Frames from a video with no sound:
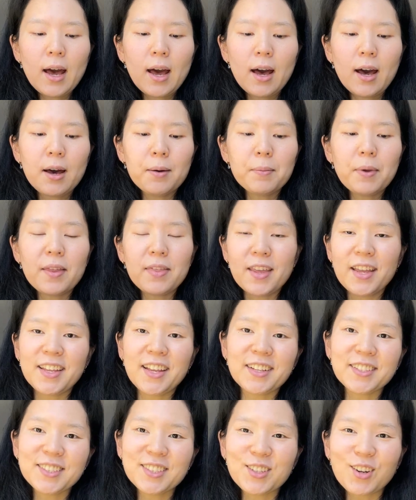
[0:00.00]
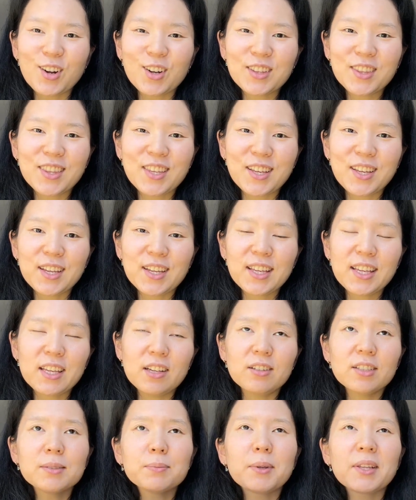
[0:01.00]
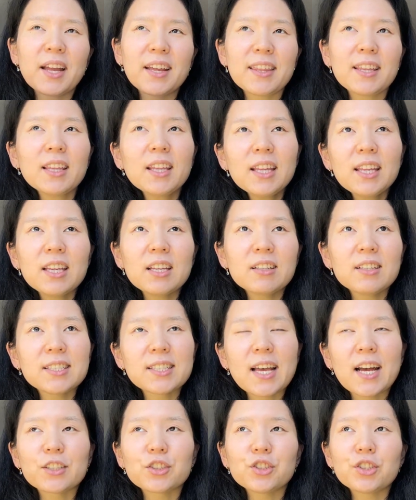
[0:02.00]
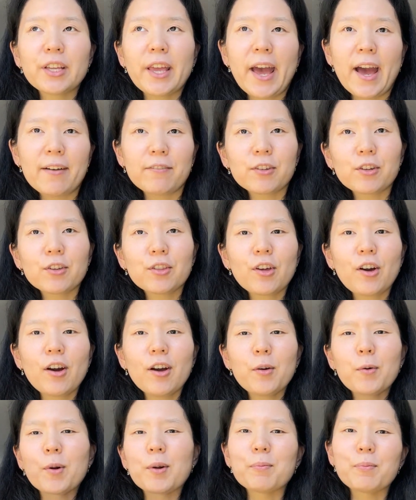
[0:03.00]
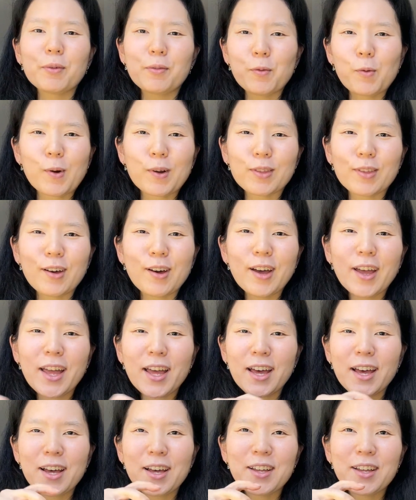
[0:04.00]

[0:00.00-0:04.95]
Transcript: and then I'll start the heels, but I think the heel is actually afterthought or before thought.